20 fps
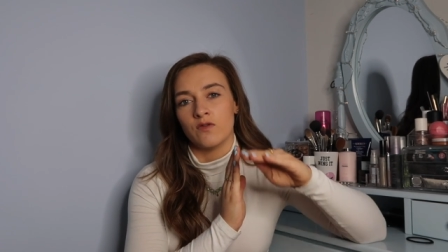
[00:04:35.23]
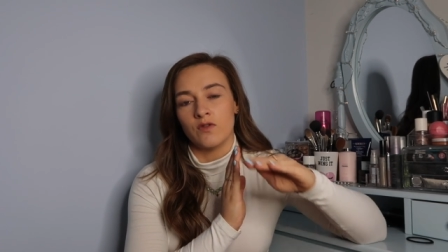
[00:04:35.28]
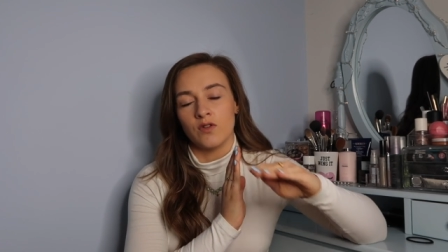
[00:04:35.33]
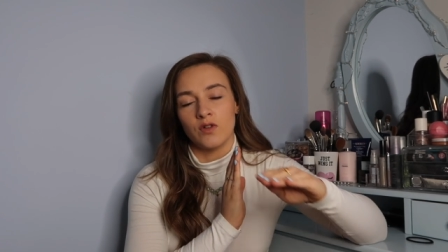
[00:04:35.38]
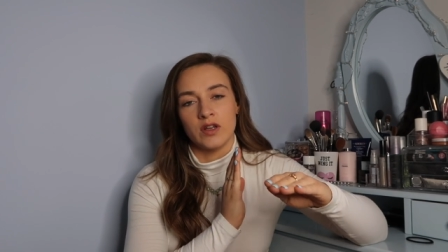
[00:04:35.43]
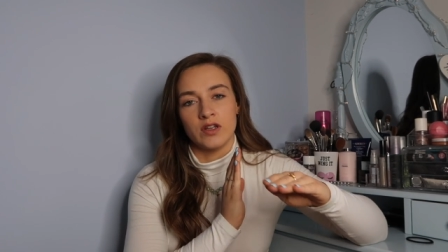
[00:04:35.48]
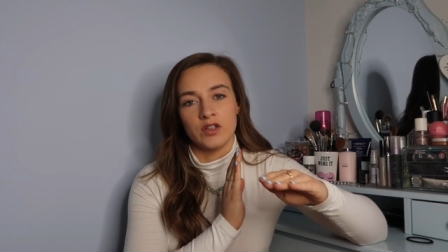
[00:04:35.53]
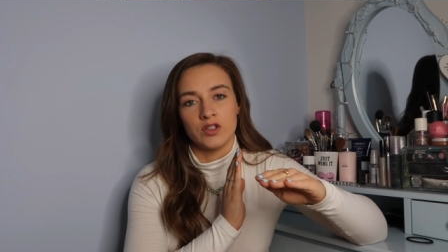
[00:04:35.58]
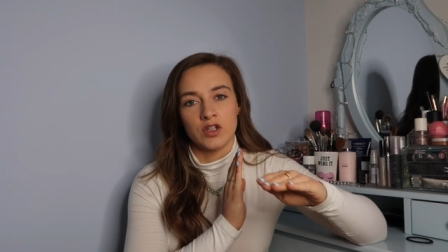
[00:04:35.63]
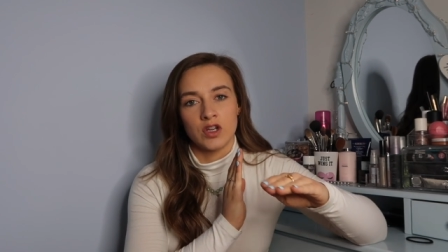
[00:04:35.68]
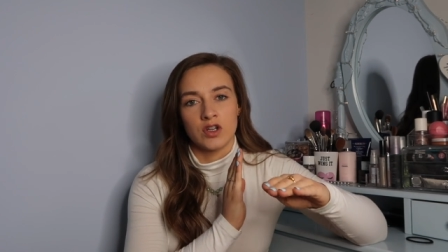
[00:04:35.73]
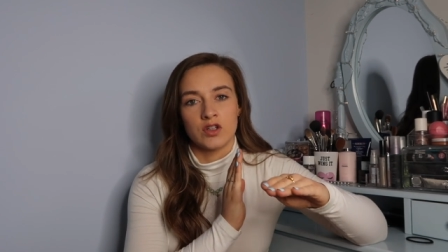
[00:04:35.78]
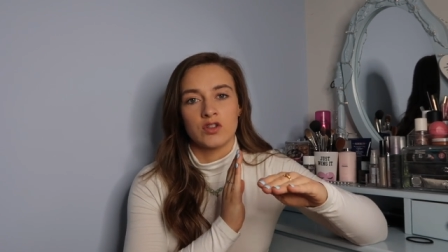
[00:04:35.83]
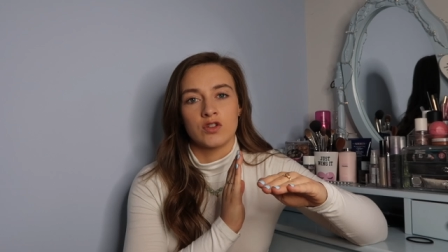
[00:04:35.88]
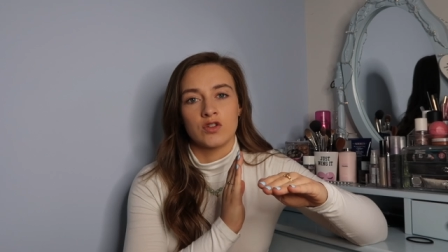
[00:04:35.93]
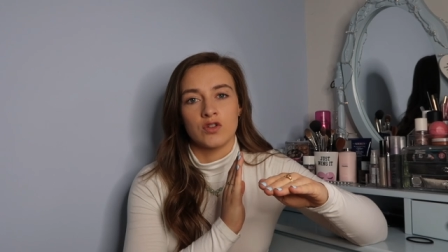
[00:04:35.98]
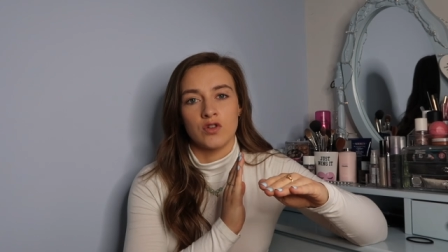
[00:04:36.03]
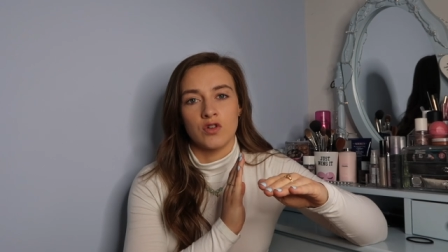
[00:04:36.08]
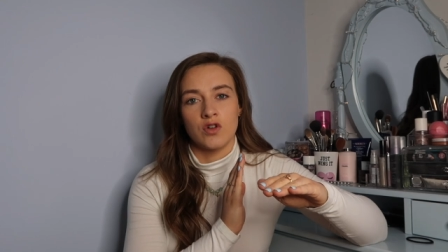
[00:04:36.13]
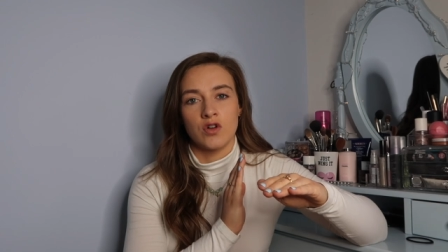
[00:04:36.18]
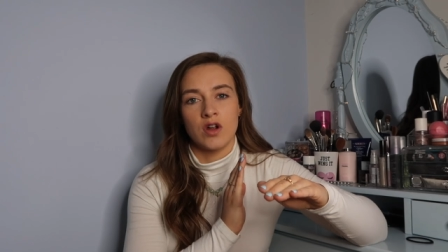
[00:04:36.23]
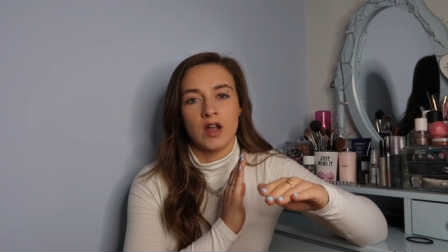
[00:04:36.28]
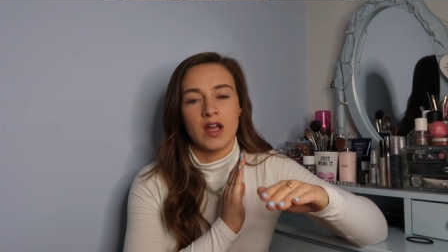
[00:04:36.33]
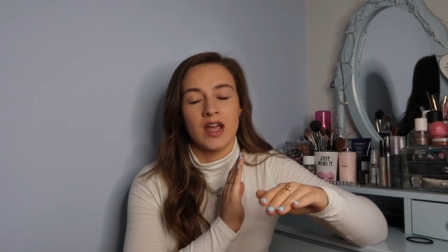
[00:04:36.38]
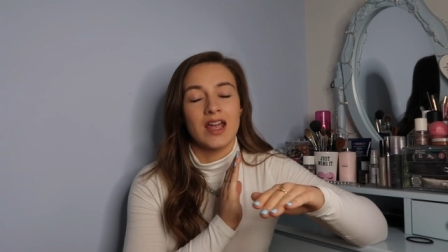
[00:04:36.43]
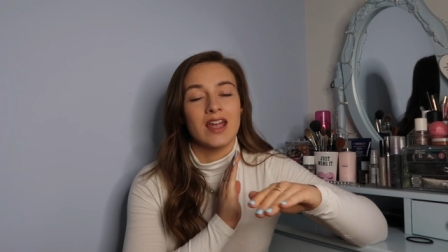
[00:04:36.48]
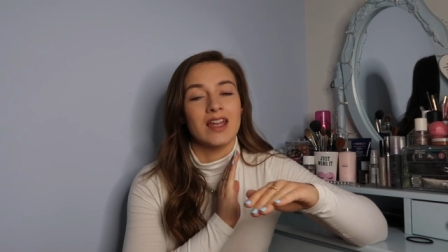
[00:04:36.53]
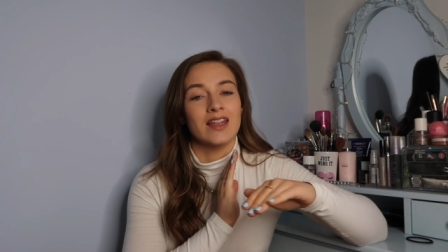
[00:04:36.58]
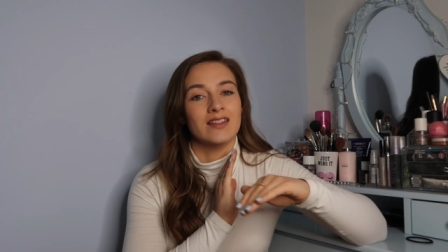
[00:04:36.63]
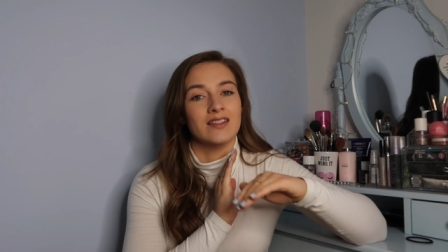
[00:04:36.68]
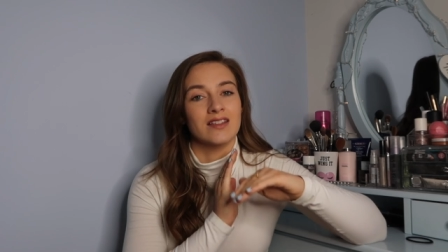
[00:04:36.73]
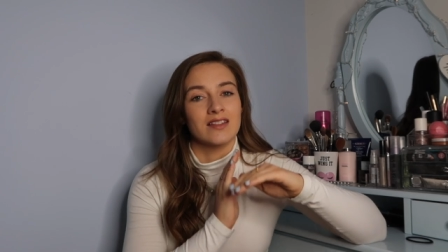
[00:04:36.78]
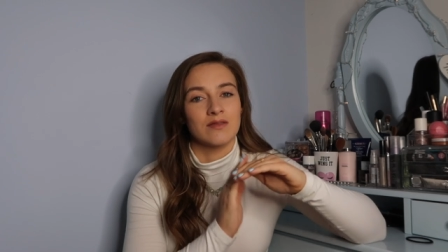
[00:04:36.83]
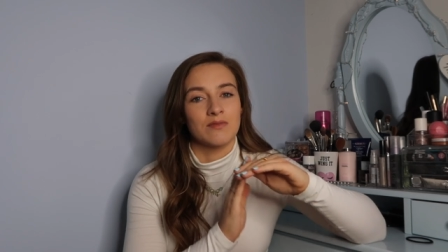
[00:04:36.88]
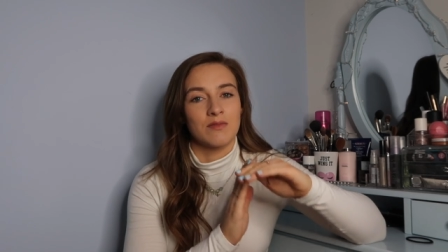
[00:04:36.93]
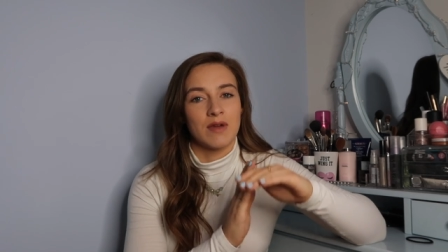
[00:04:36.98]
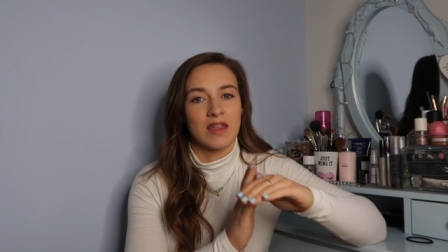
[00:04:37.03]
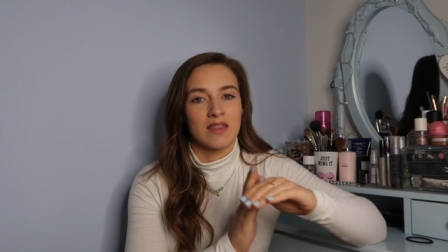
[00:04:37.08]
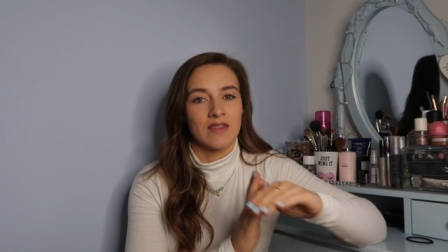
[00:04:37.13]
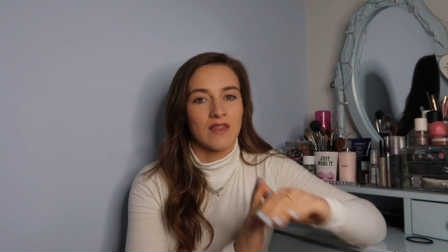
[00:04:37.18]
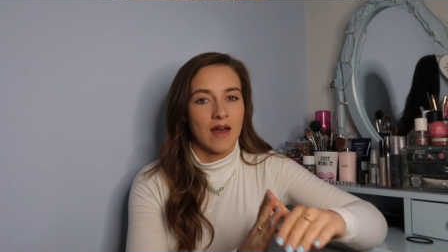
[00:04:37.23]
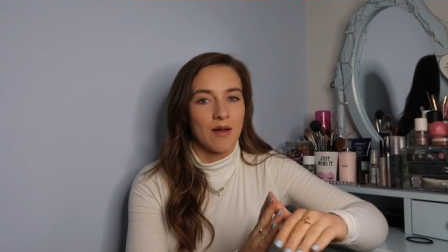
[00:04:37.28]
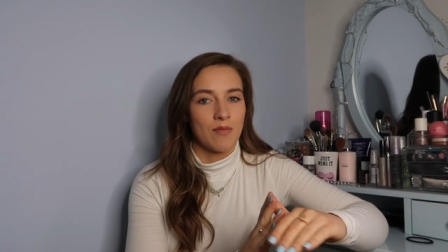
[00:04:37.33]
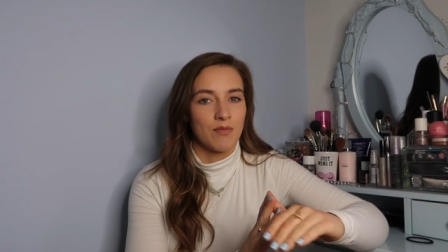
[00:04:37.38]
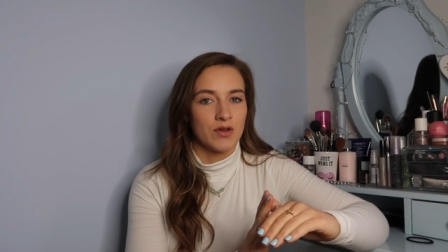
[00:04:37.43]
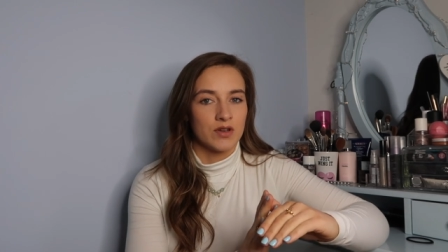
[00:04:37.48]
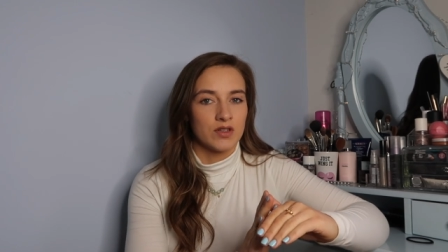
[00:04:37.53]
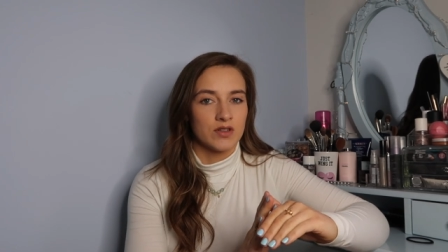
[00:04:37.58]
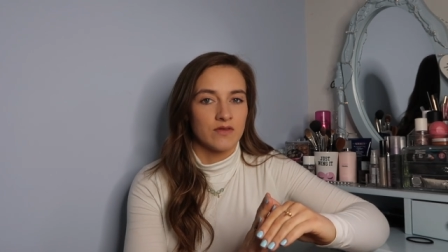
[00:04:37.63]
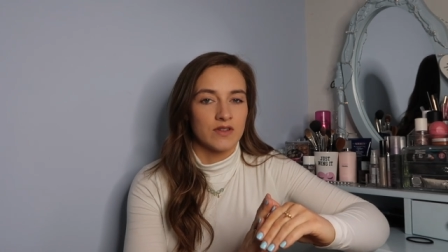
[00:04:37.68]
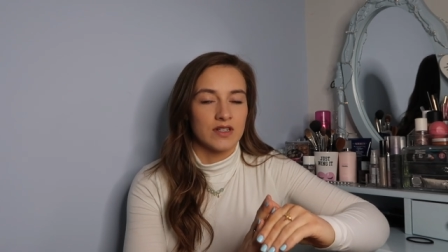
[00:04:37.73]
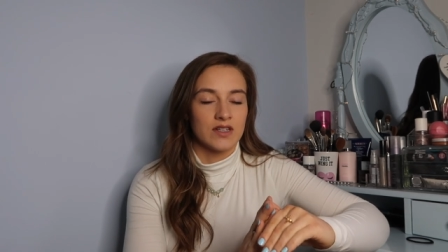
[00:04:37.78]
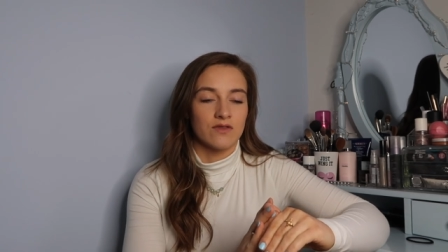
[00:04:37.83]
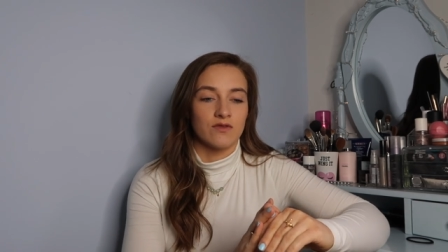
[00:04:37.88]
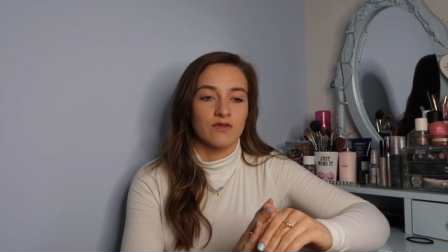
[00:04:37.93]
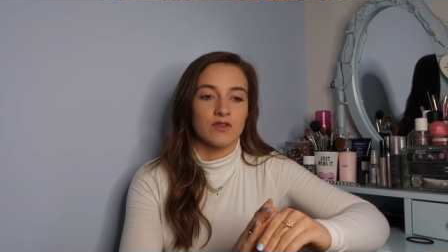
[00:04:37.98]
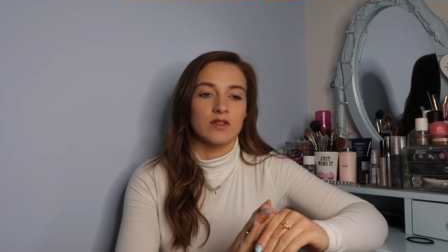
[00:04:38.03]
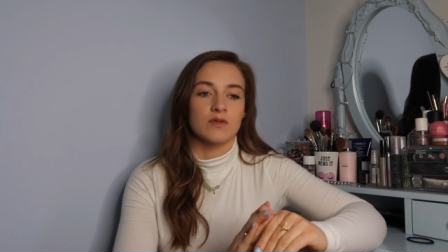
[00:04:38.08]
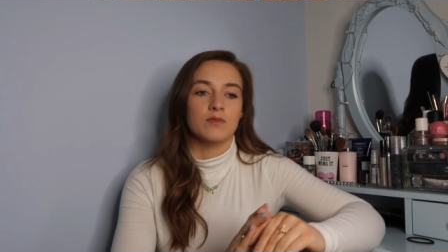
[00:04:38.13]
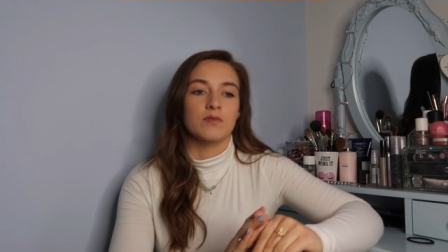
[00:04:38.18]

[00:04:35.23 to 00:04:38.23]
falling just short, it doesn't make that much of a difference.